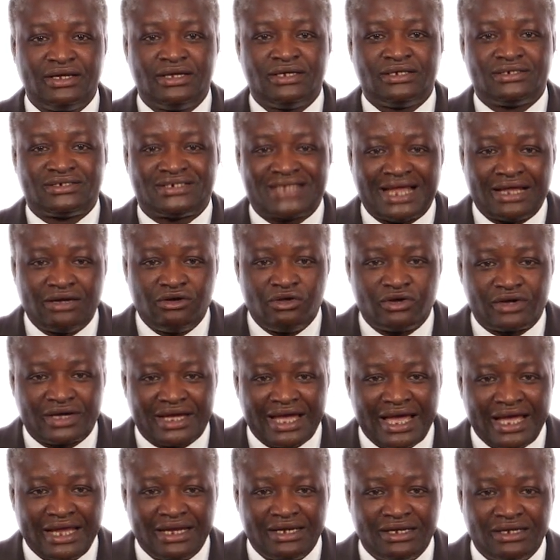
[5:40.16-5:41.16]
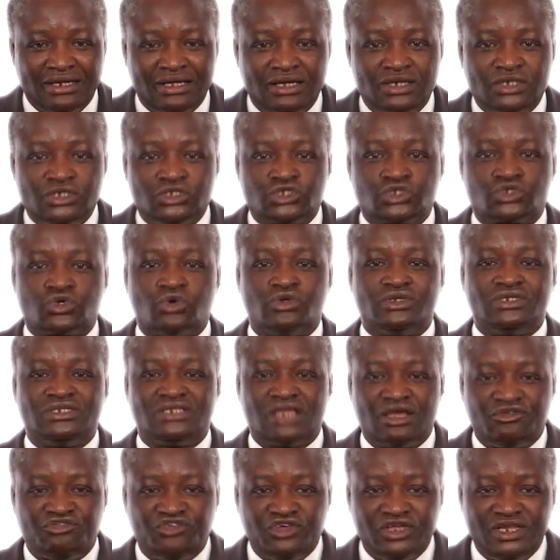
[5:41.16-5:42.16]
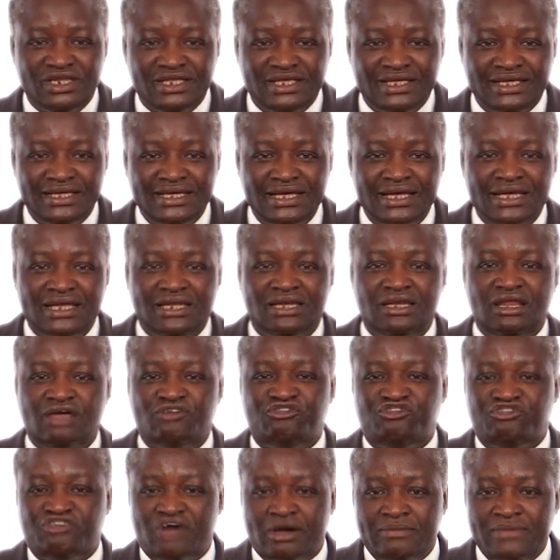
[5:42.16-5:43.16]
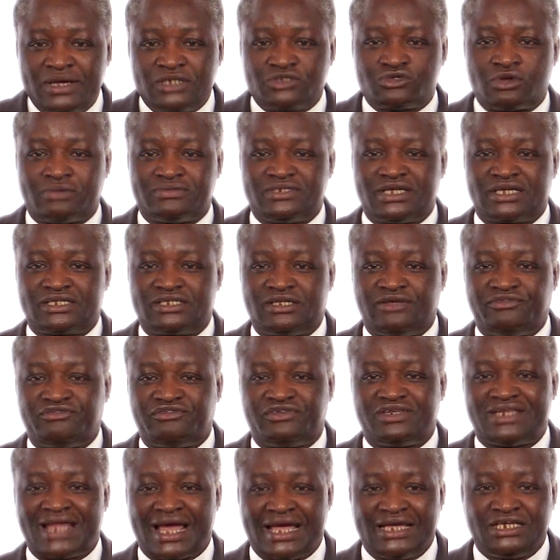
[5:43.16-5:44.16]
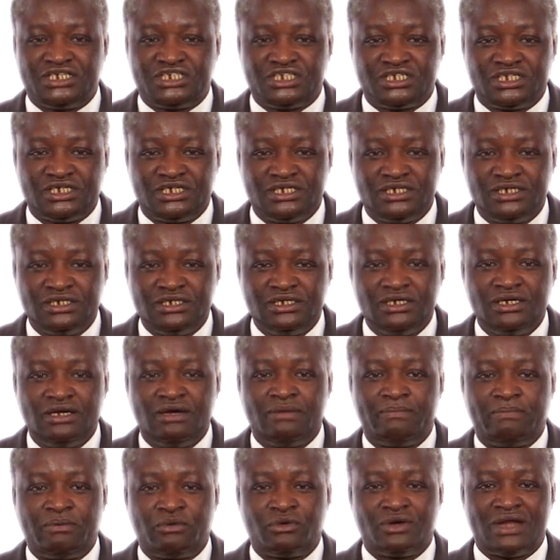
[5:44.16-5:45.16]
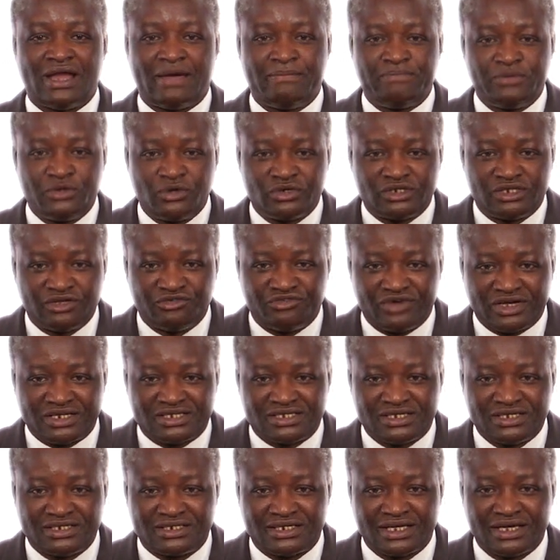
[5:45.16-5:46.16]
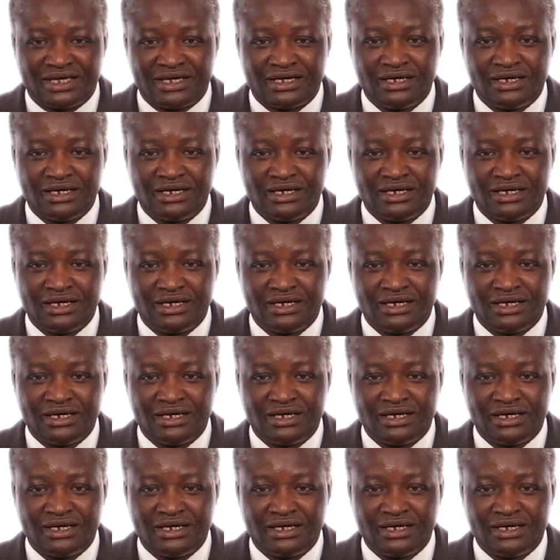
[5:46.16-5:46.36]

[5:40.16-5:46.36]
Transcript: in which are defined the famous Aichi biodiversity targets, which there are 20 of.